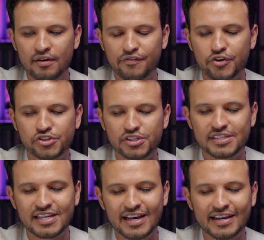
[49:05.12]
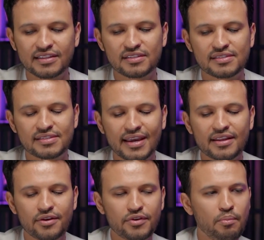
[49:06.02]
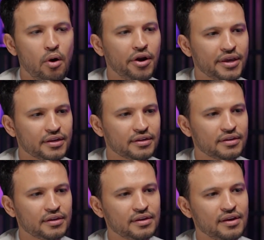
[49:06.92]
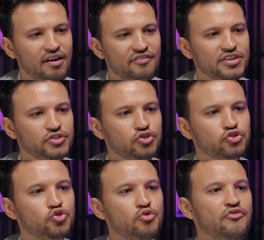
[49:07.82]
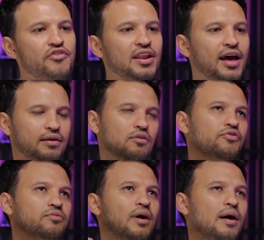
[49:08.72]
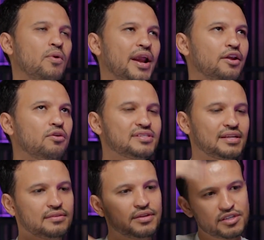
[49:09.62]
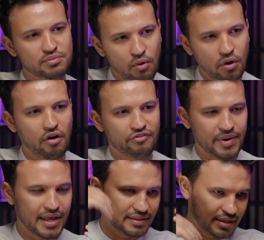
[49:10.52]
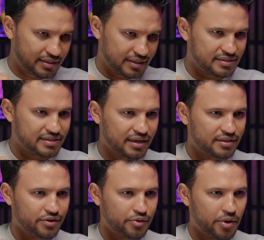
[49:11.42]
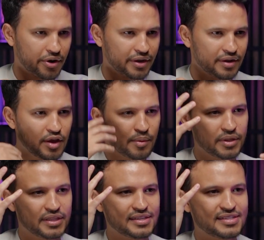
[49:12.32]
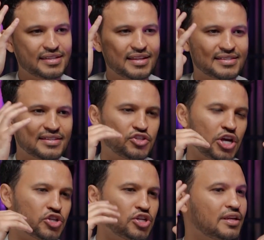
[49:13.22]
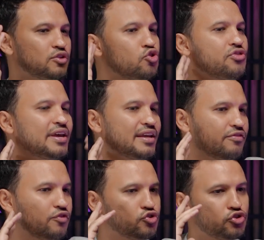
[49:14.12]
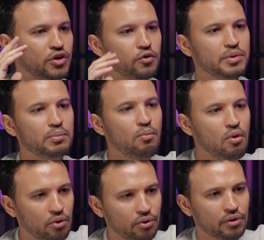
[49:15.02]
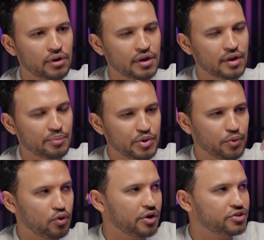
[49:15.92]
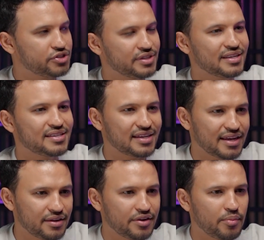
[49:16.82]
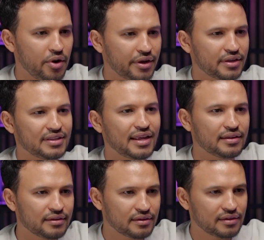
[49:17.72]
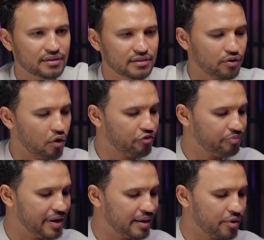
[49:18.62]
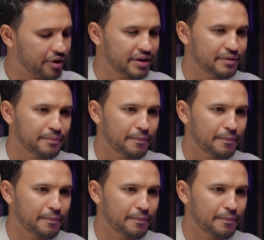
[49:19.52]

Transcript: versus the secondary market investors, do you feel like... What I know is that there is more off-plan than secondary market. But is it changing? Do you think in the future there will be more people who are interested in the secondary market than the off-plan market?